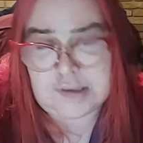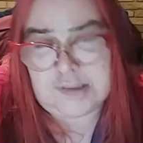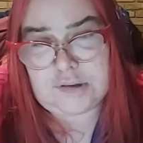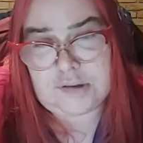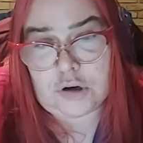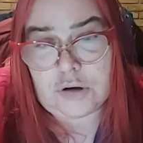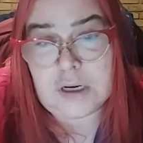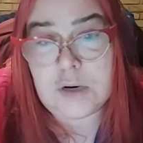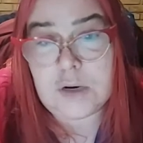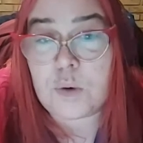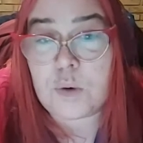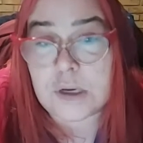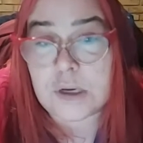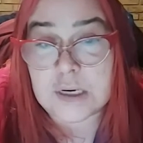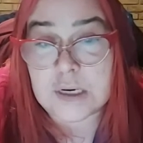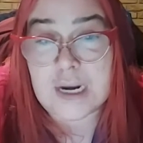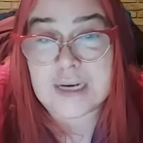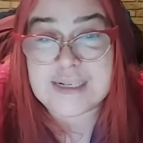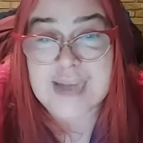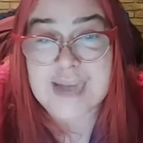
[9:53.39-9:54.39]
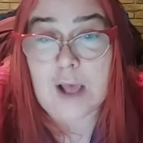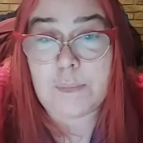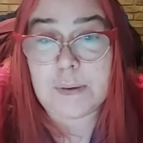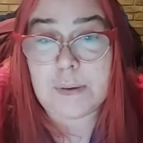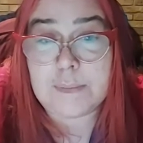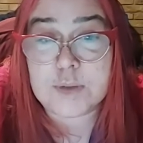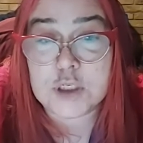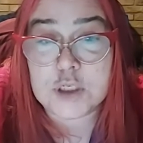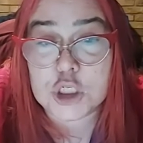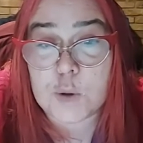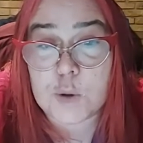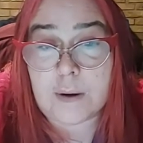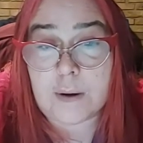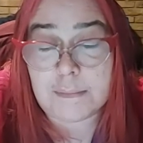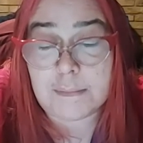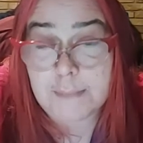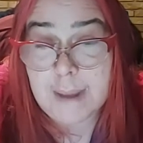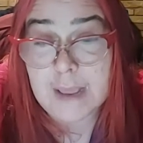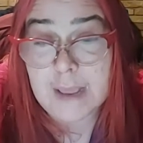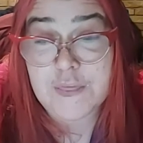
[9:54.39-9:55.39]
you certainly wouldn't tell people to go out
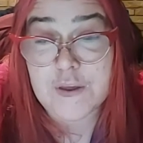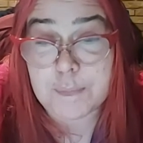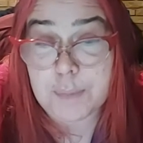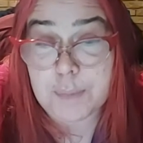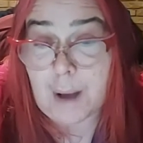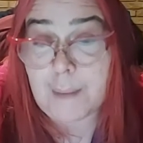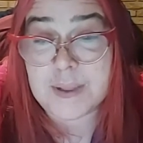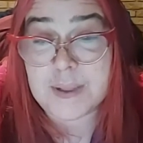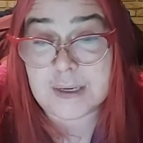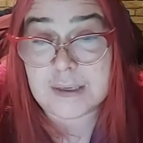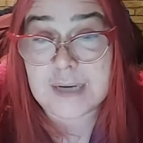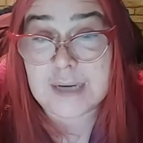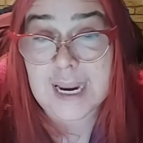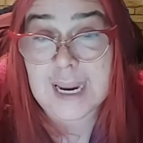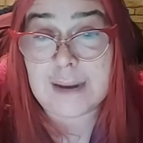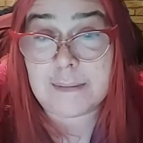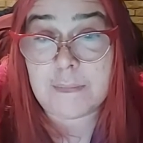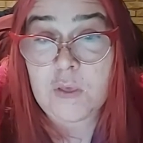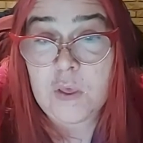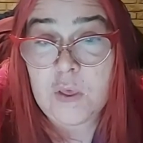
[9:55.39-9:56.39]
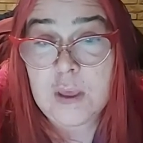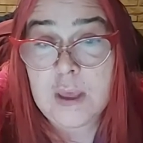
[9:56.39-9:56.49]
and make their public name,